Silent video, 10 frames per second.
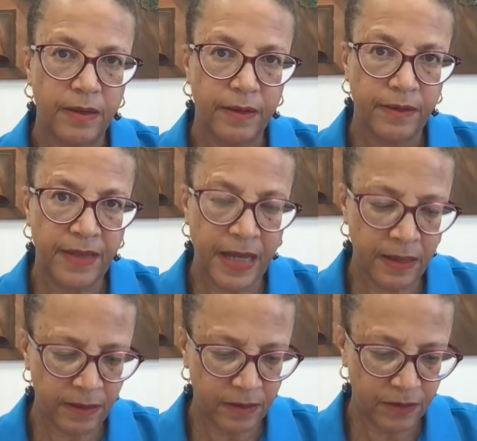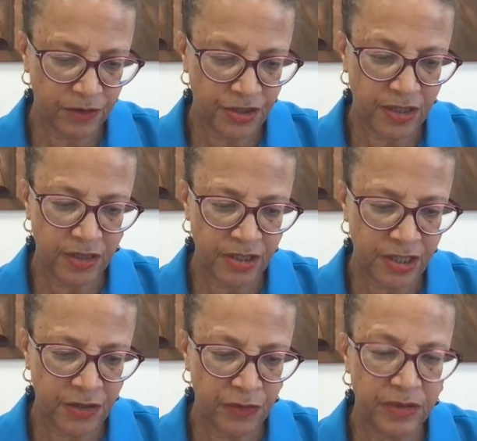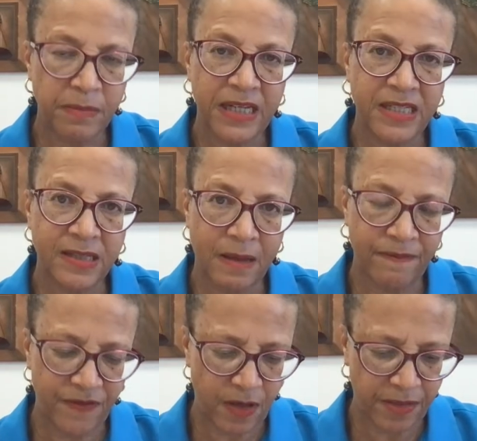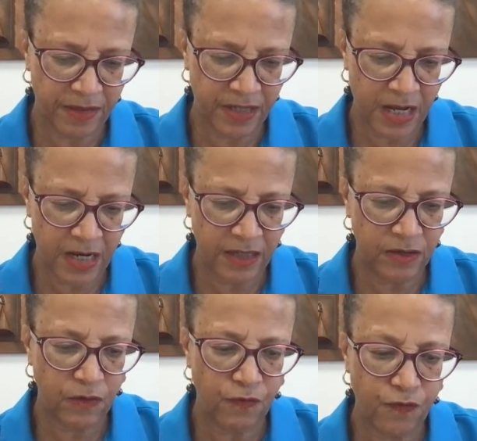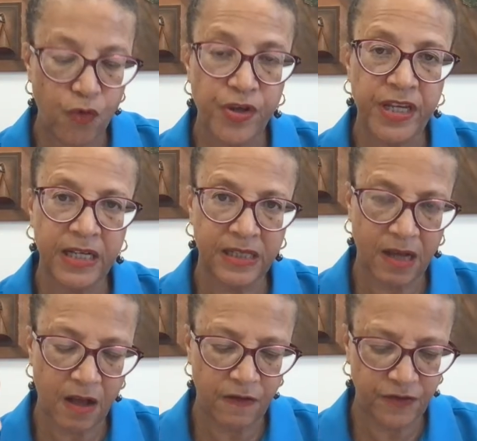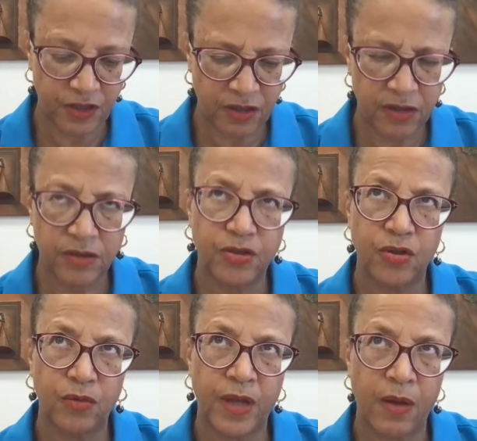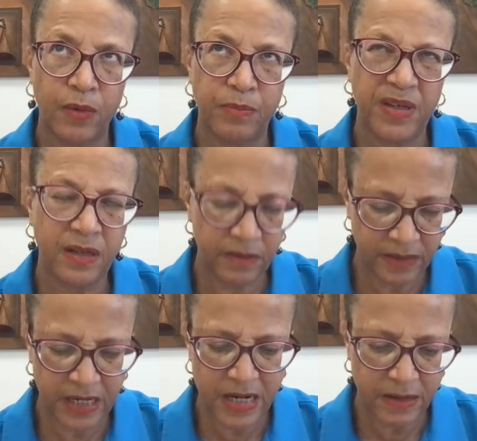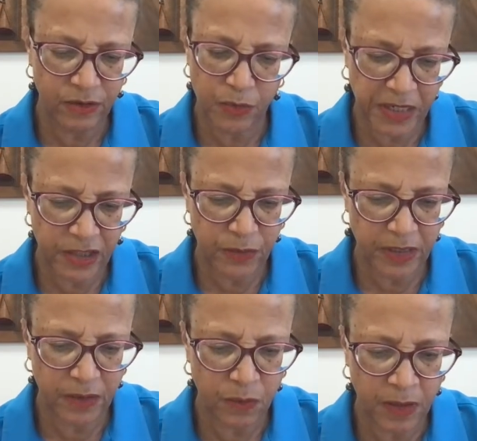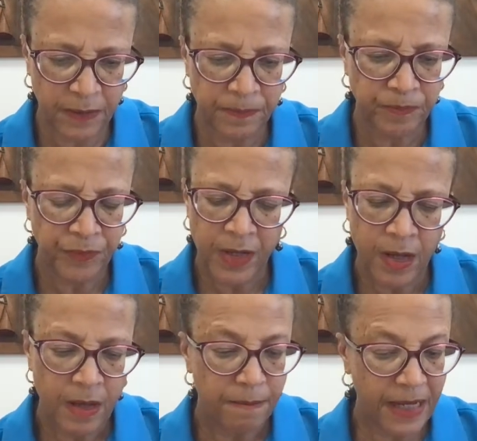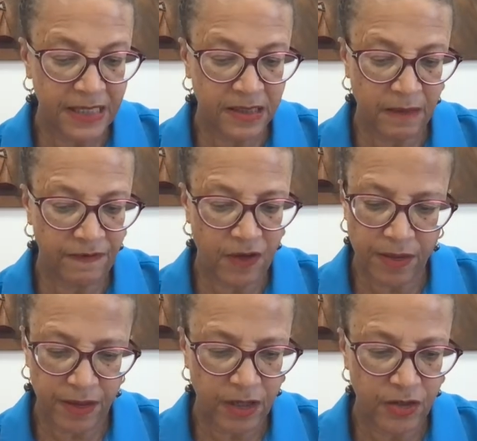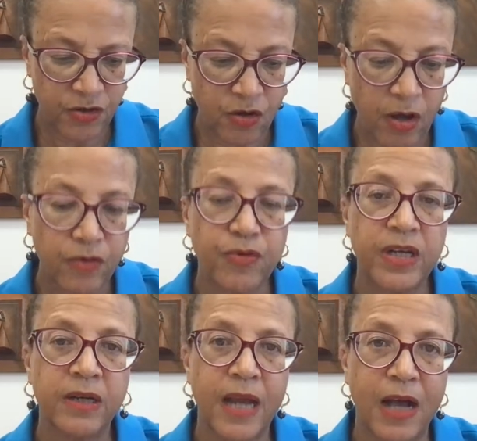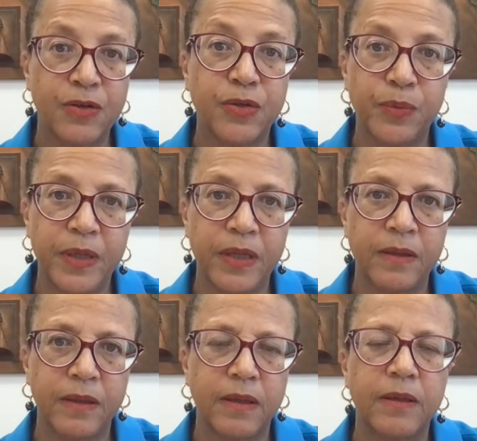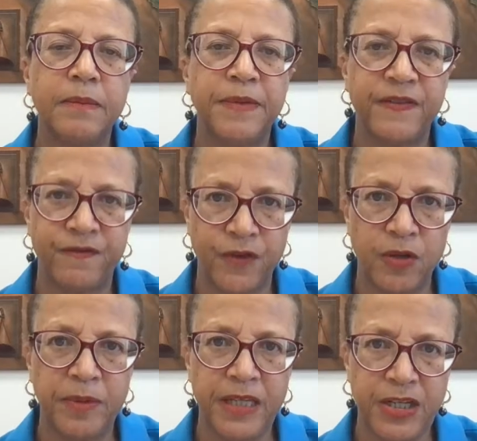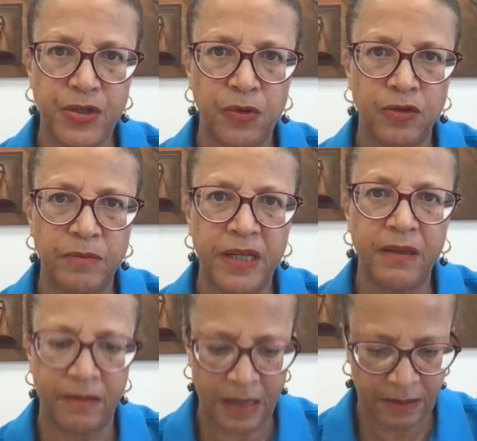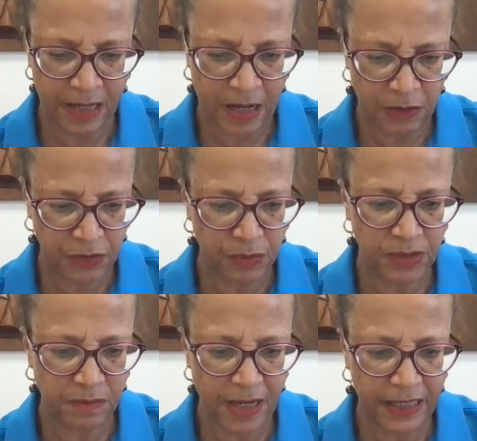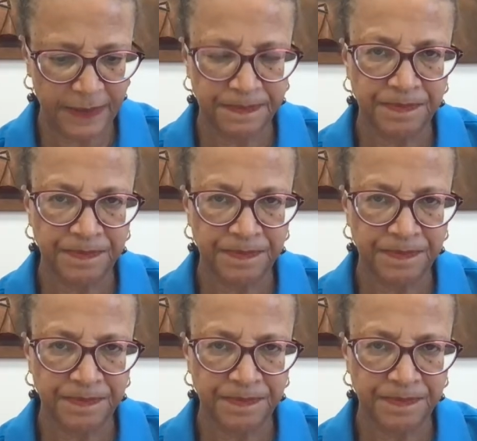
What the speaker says: Then she continues, my stepfather died 4 years after her. So that would be, say, 2021. My stepfather had not written out a will, but verbally told me that the house was mine.